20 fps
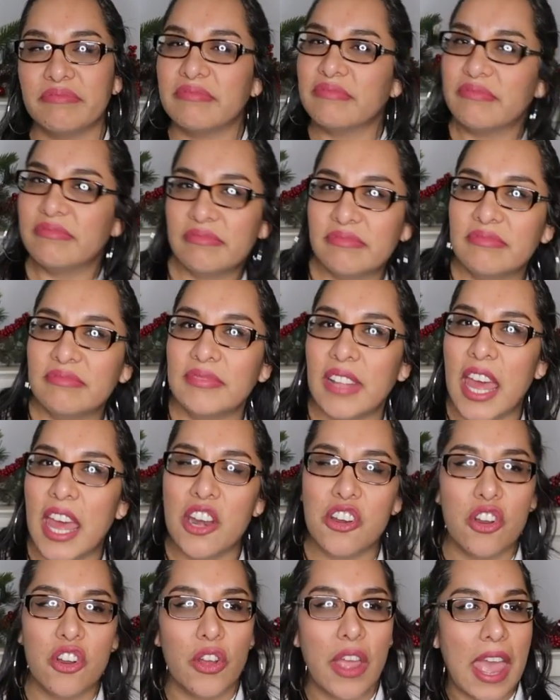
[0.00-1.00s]
I
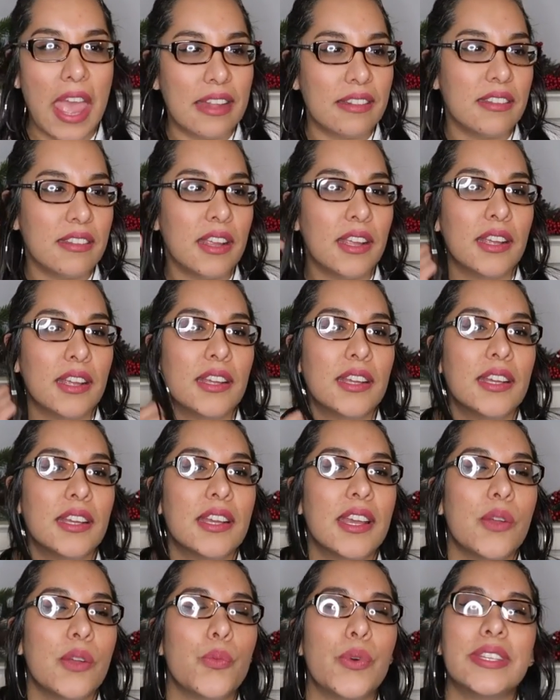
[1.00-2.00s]
don't know,
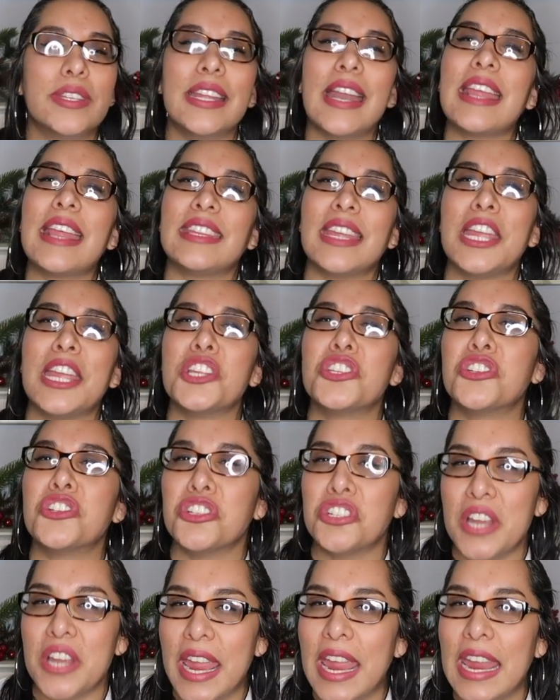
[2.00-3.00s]
it wasn't as
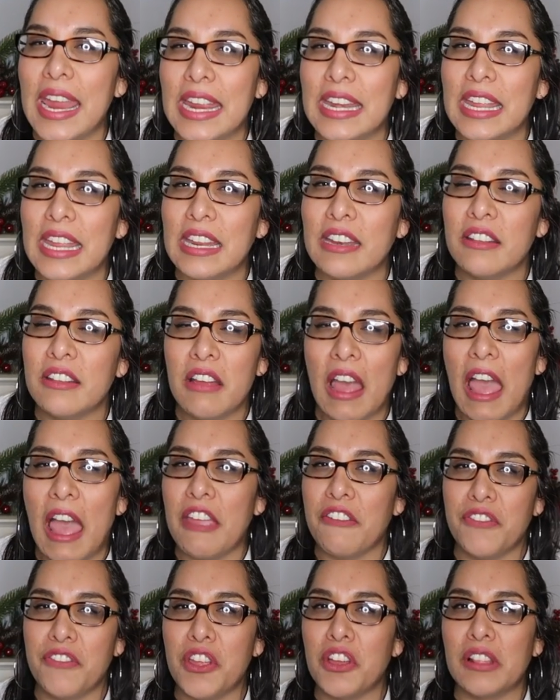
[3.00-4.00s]
entertaining,
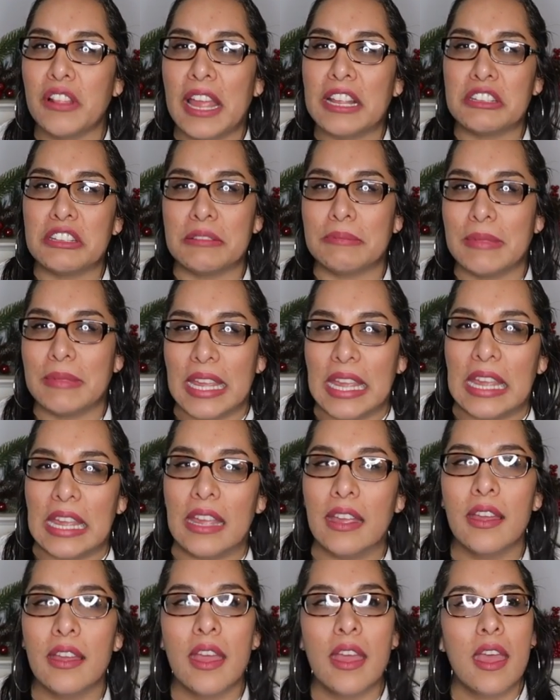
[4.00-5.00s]
I feel like, to
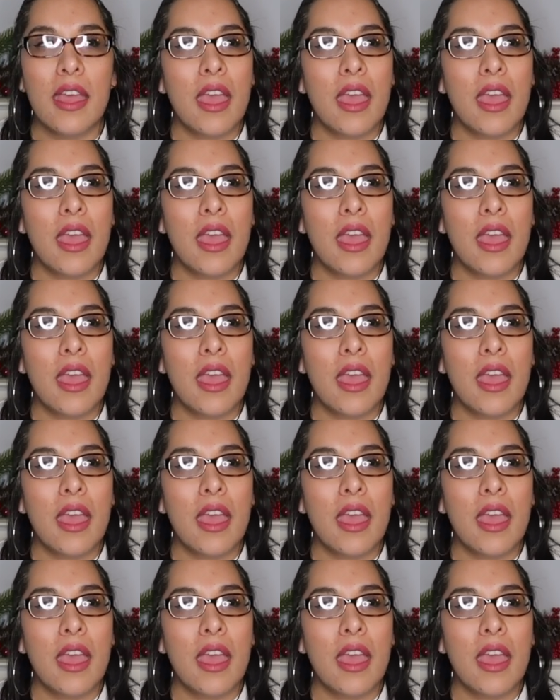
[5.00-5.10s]
me.